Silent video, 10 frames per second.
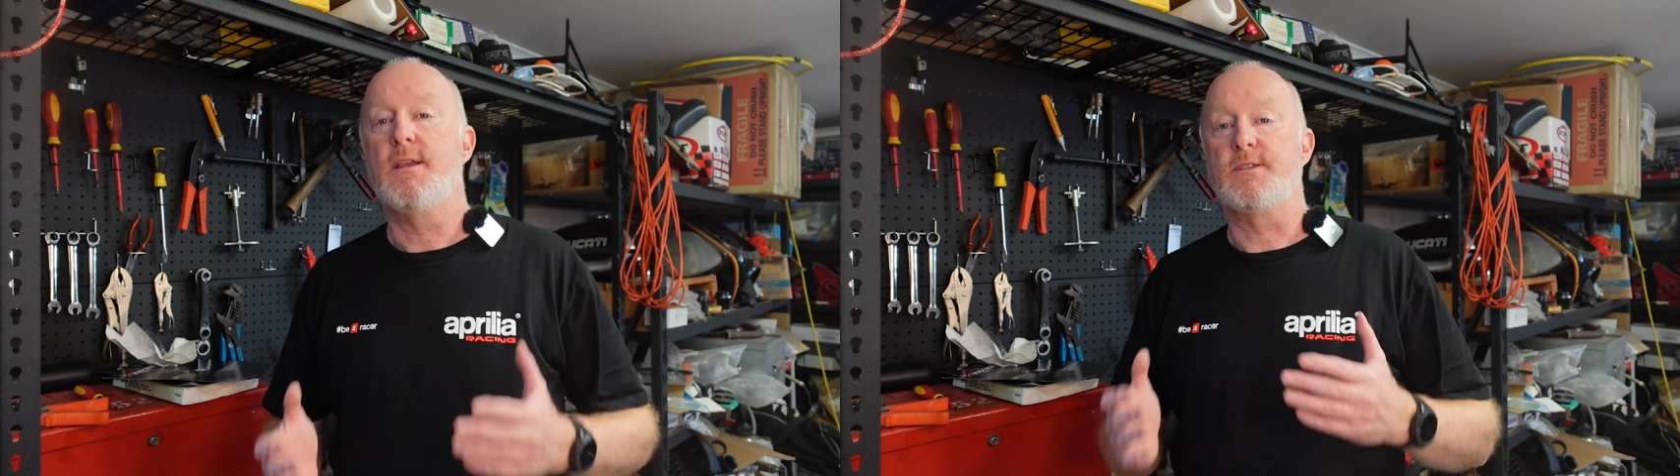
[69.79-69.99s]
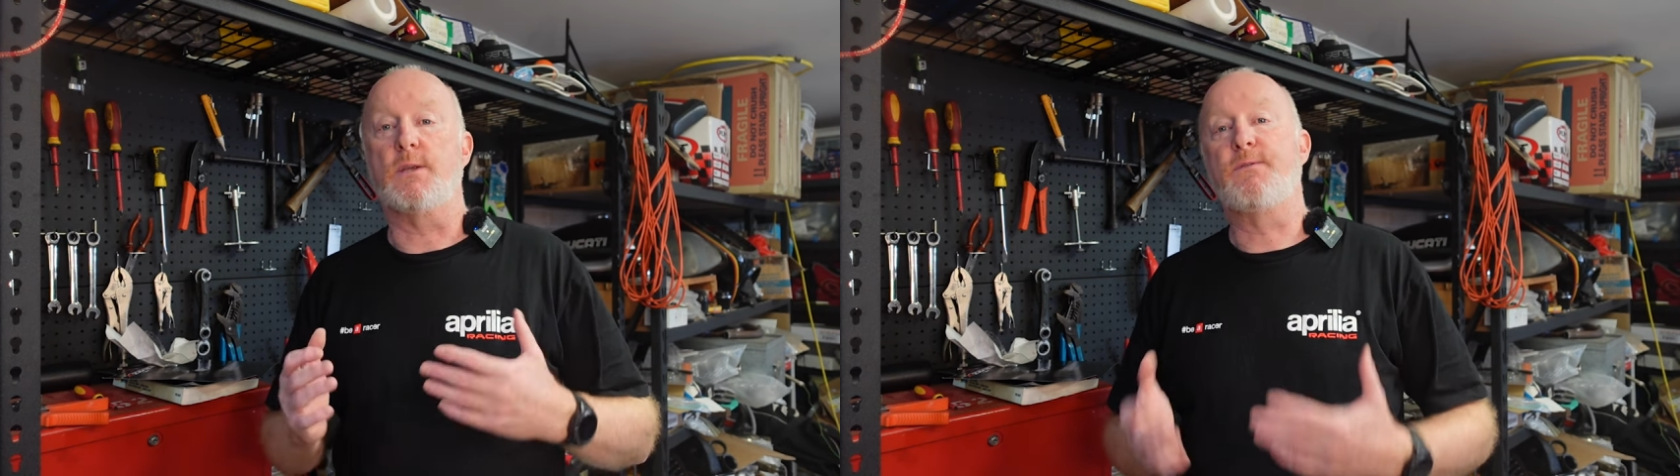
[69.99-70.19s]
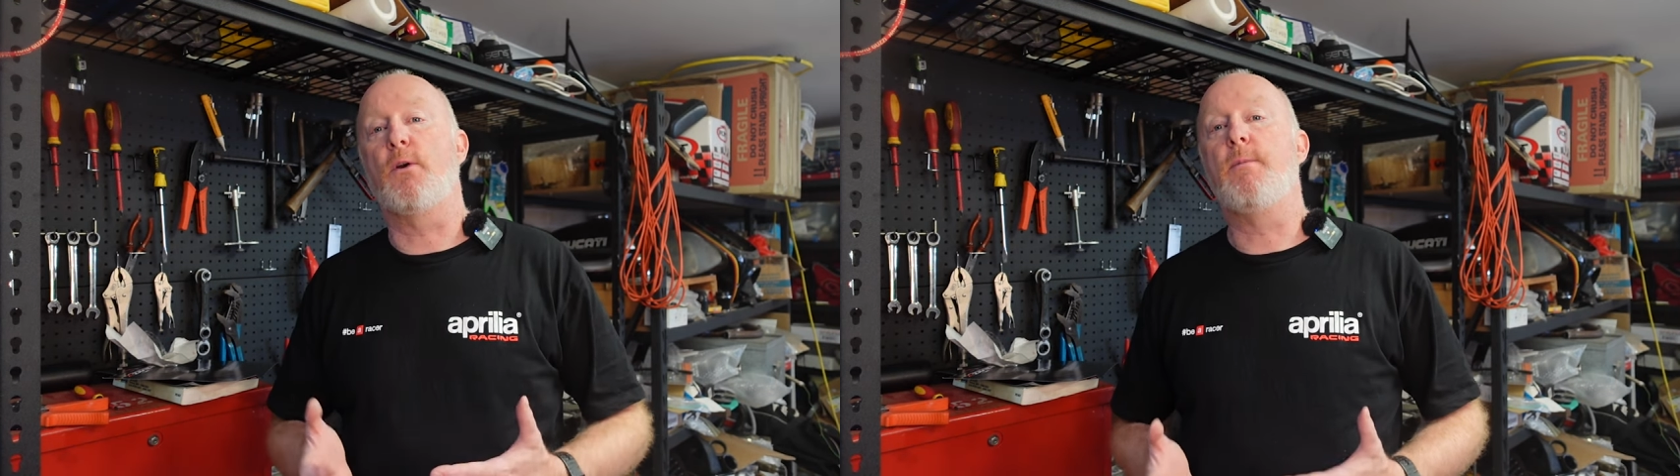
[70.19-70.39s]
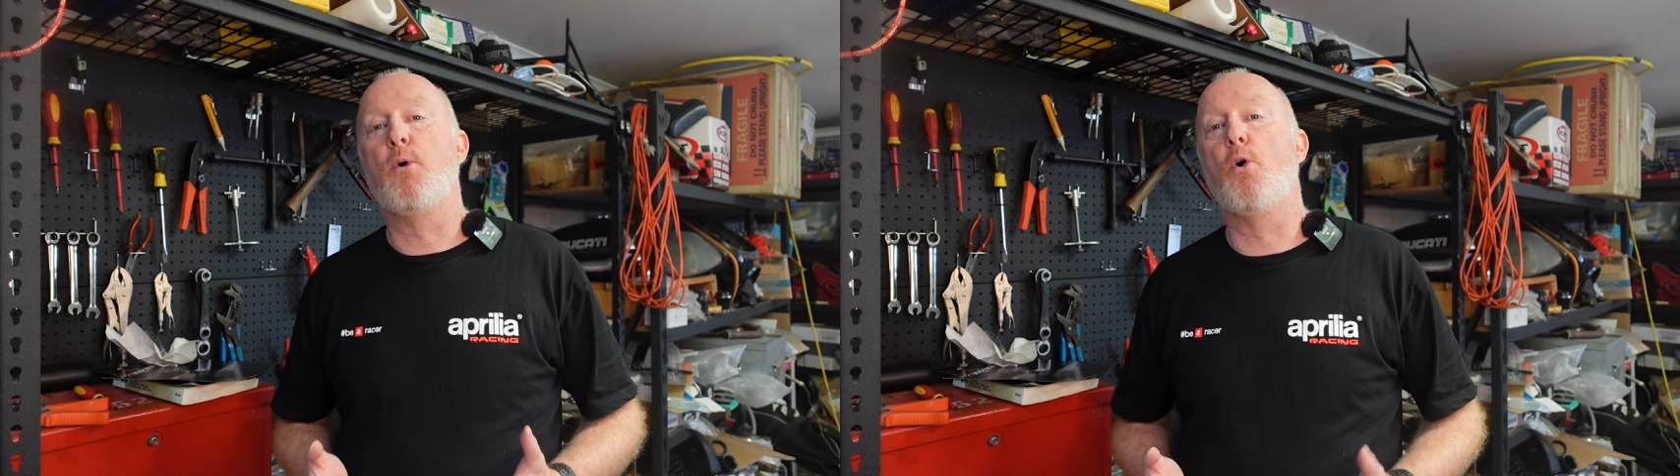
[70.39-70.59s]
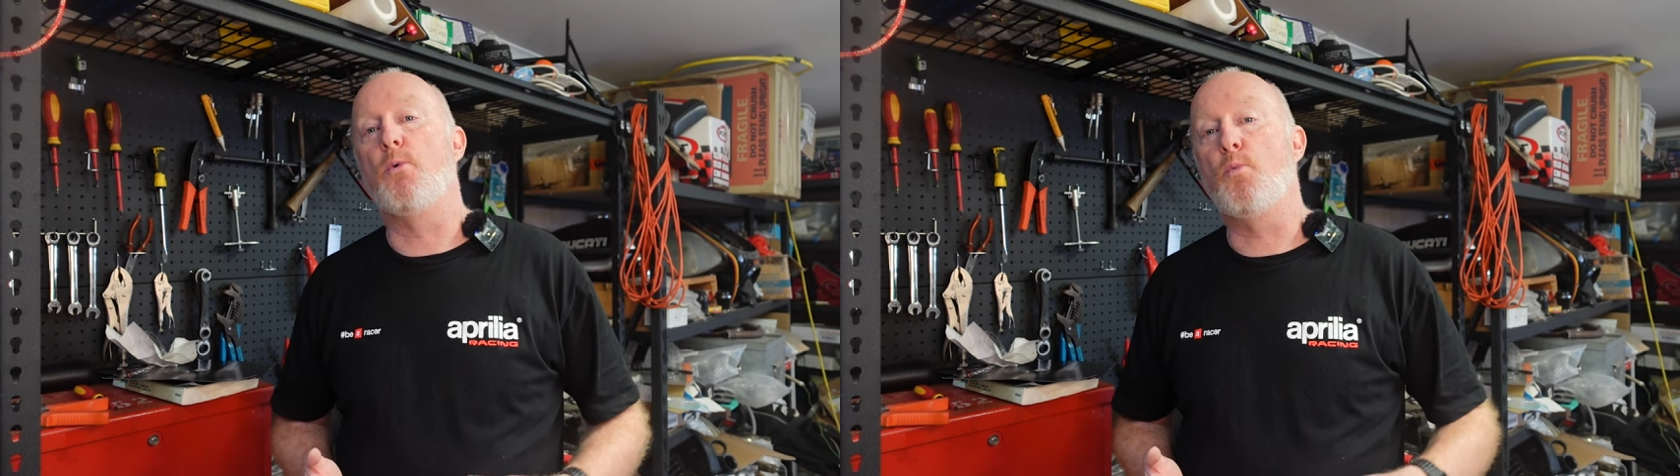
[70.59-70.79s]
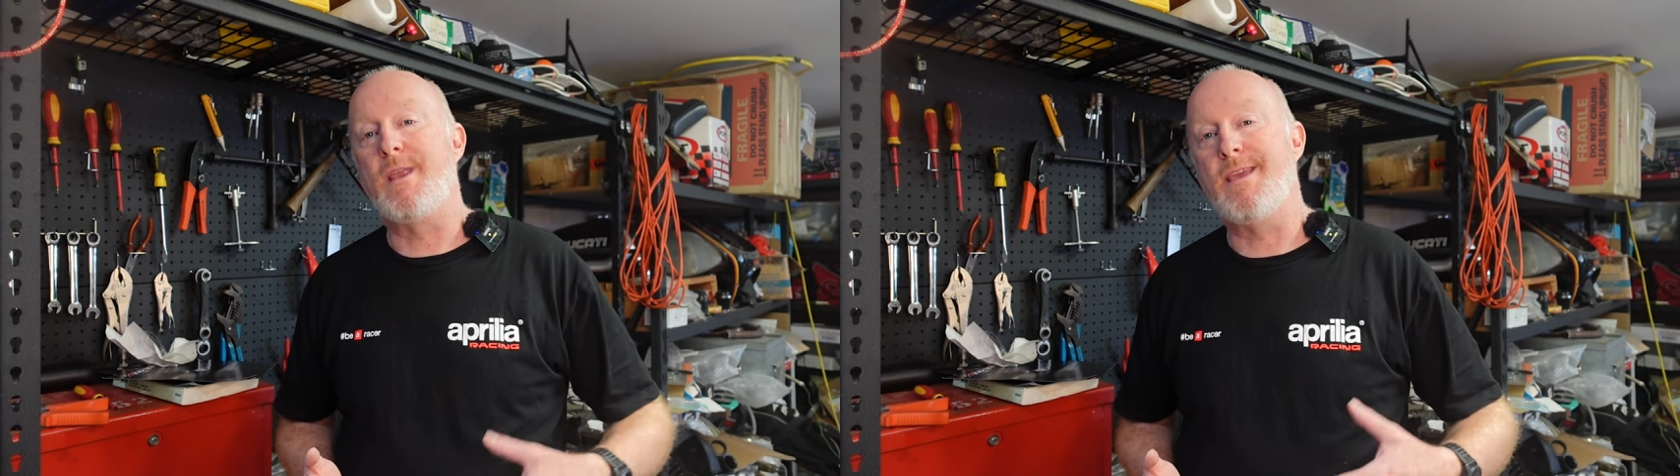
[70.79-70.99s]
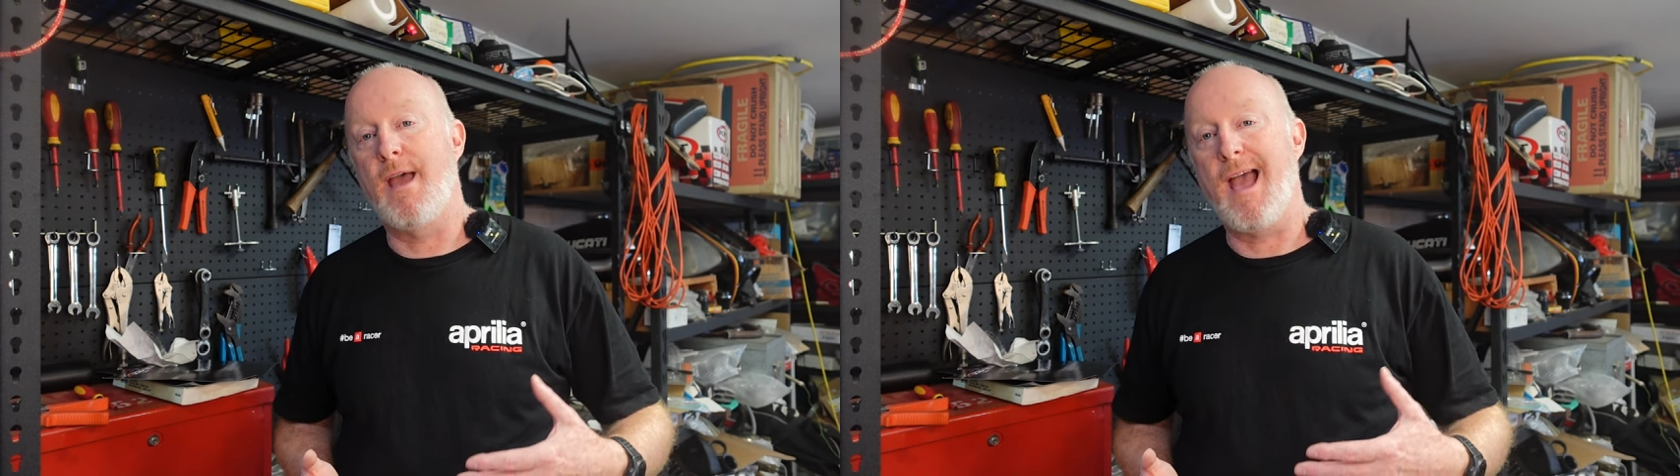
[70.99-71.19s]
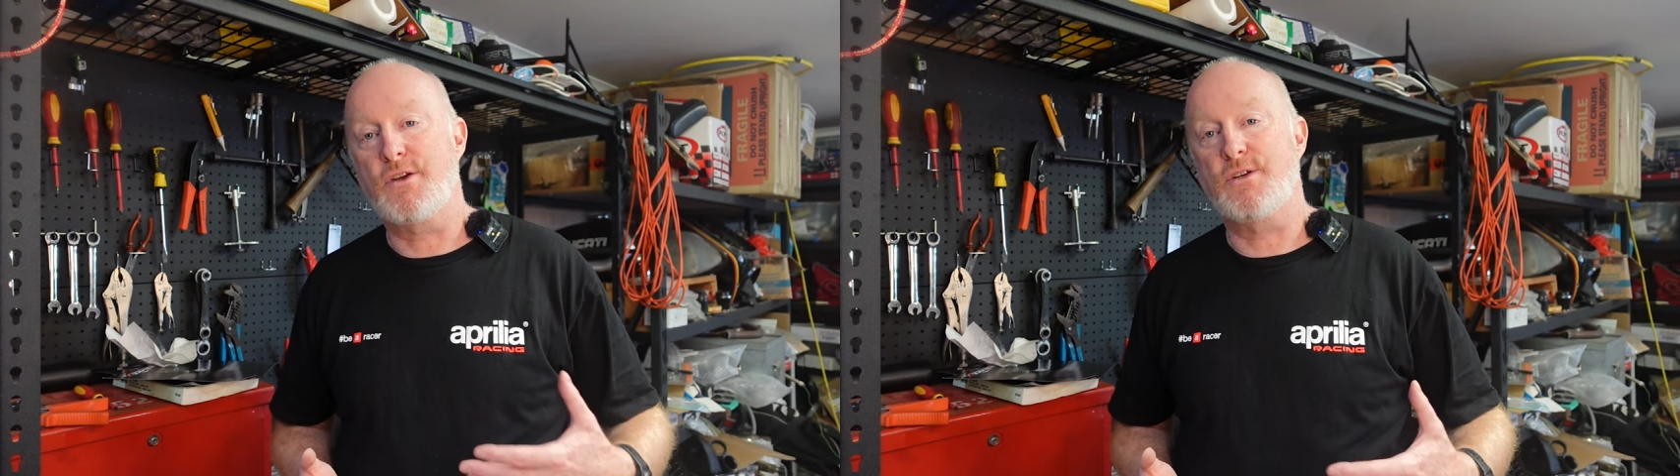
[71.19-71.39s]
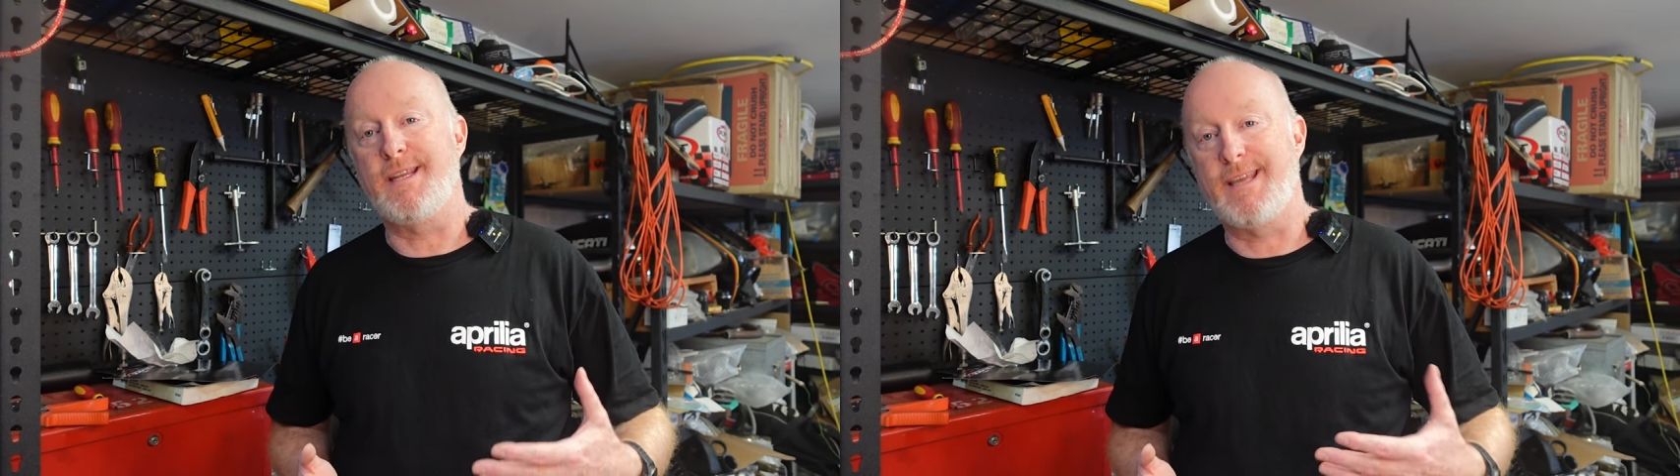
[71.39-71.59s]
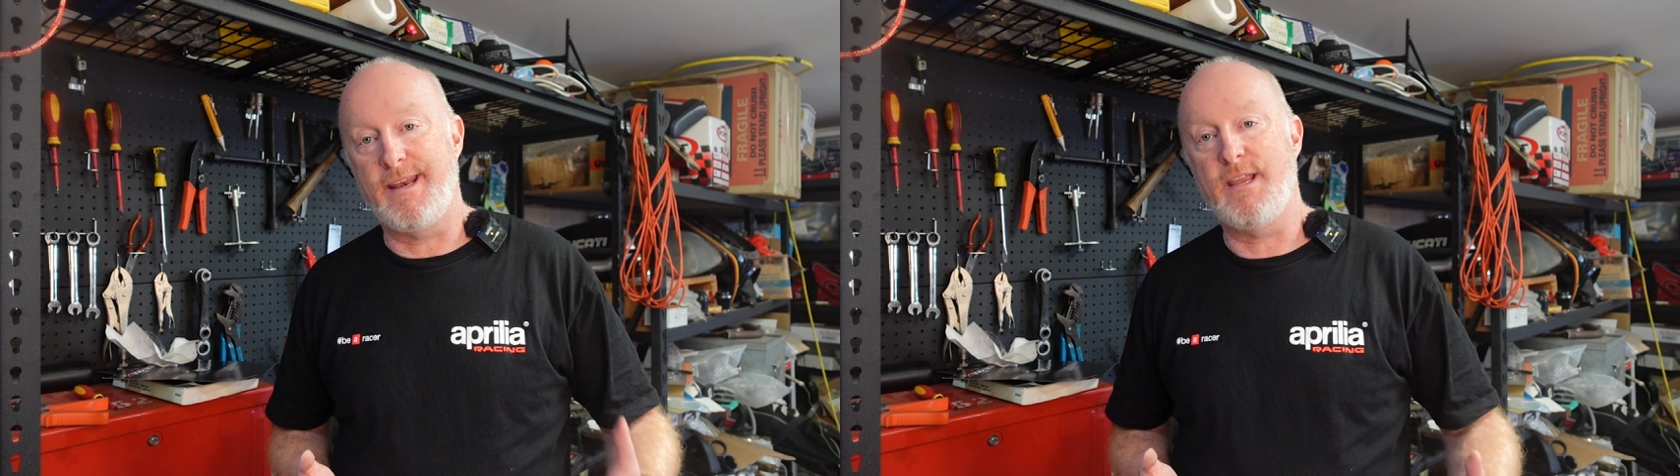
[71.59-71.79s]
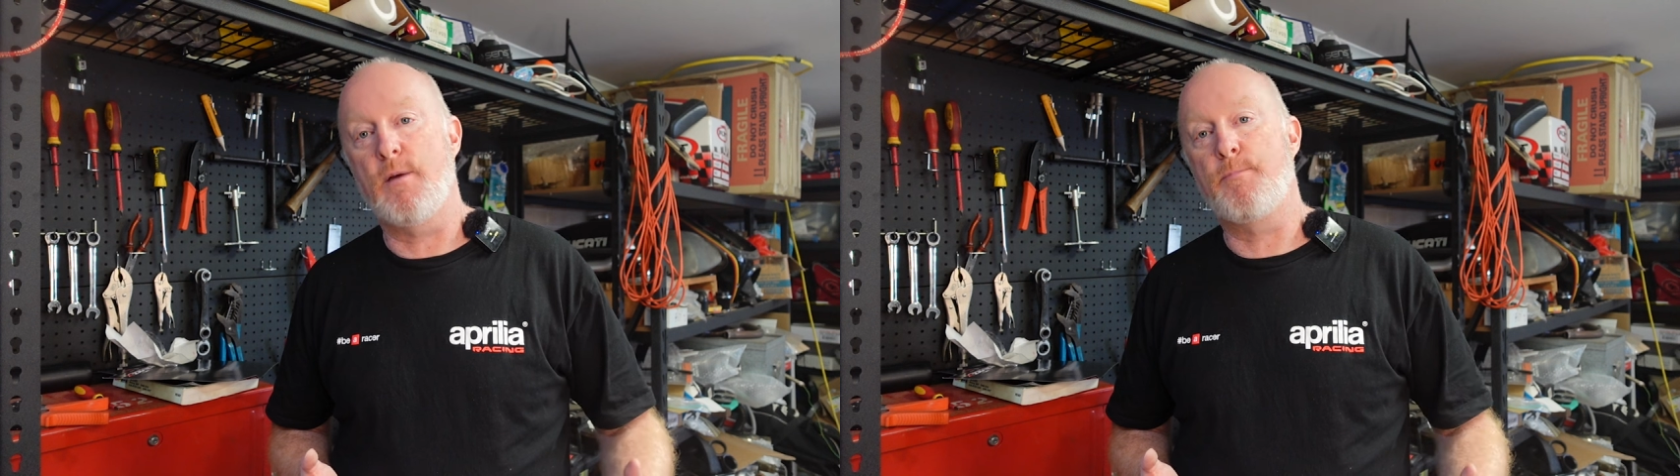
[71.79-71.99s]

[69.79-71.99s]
So it's very important when you're actually getting a